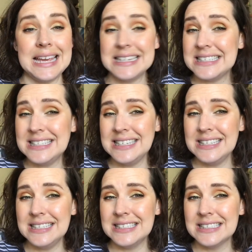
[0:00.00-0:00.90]

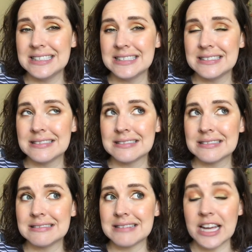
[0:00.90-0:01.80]
18.
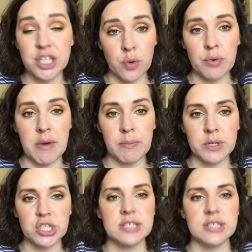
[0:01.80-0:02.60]
I don't remember.